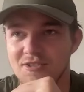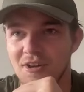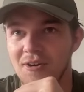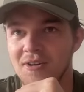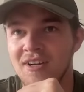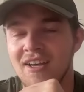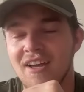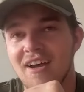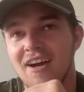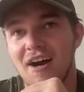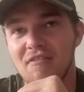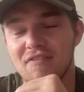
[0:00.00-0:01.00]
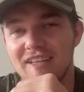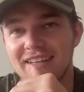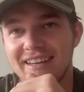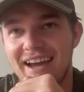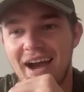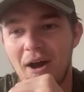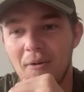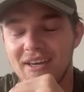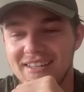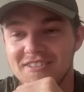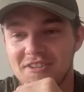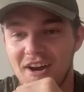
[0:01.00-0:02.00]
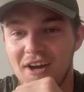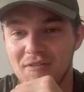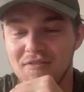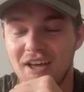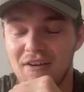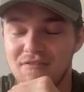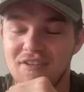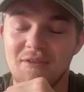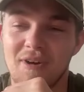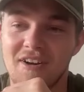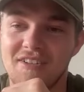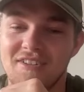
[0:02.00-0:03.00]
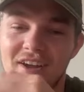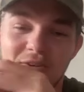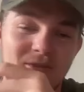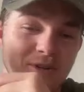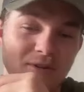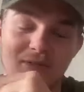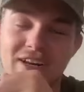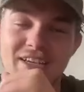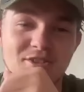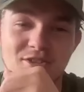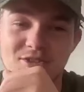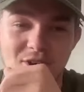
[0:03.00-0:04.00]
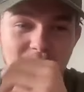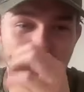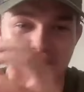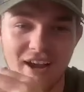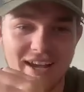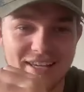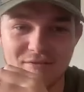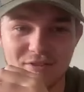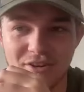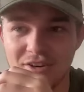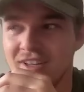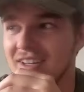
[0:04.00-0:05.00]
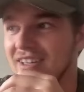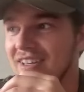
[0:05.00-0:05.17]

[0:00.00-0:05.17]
So I think now it is kind of that thing where it's like you can release a song without even